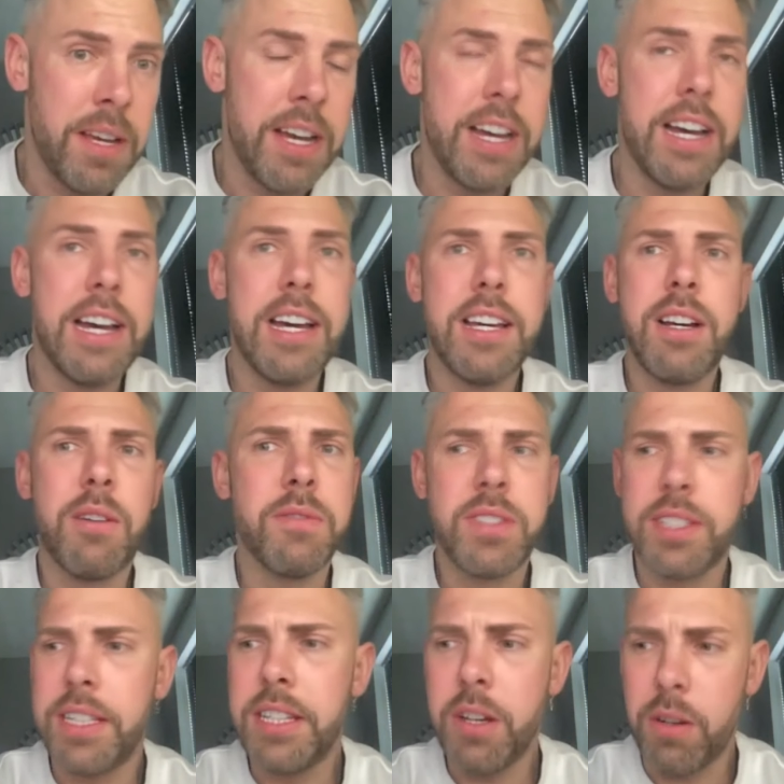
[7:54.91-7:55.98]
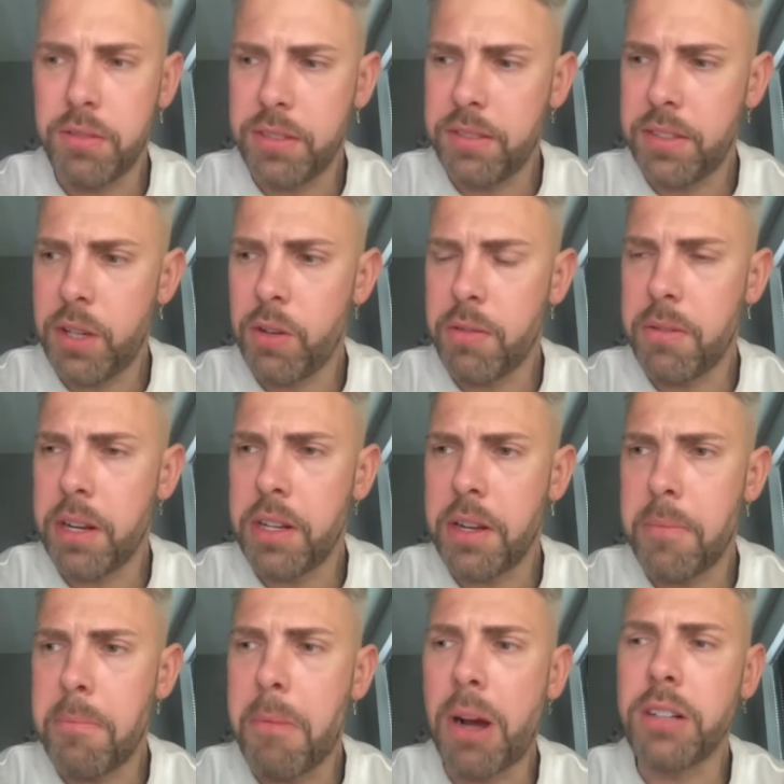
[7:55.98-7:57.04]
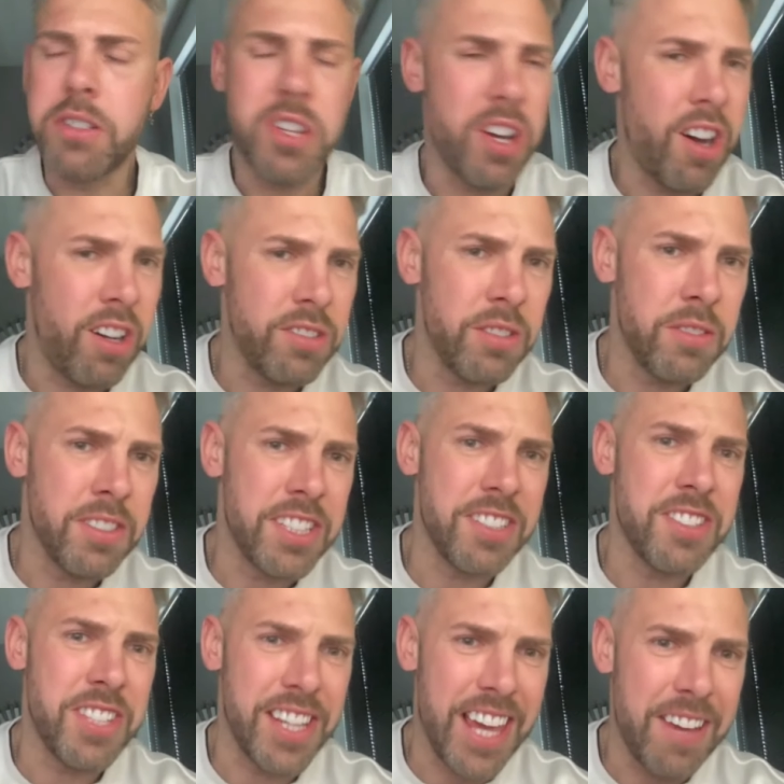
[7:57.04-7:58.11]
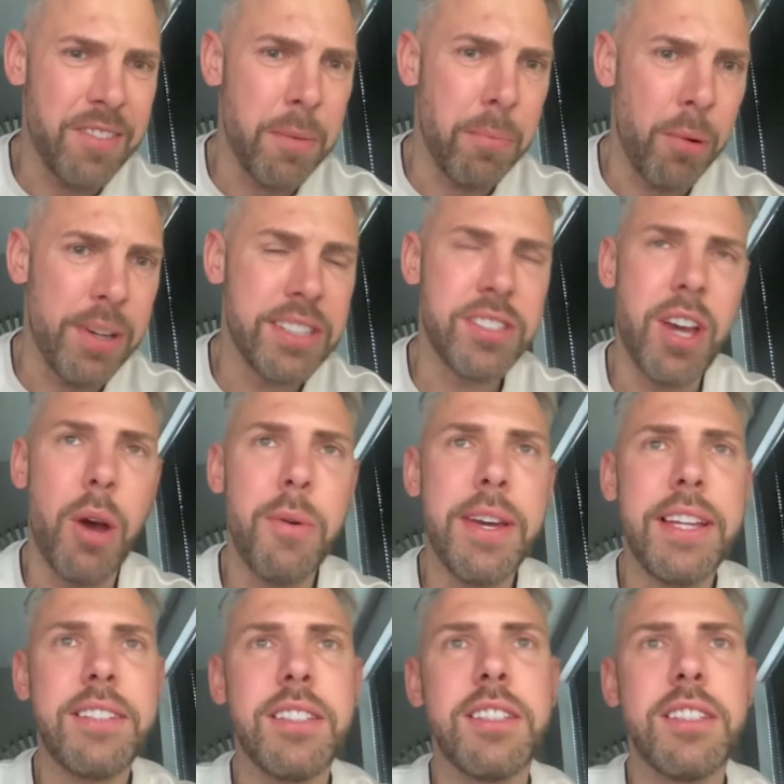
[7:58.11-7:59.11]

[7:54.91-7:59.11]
Obviously, the odd monk chant to keep the boys going.